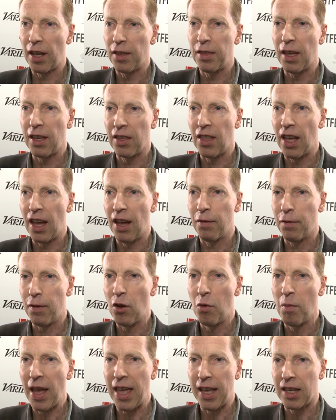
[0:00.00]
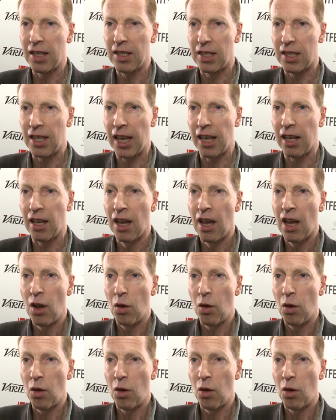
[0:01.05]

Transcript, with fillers: I think that filmmakers think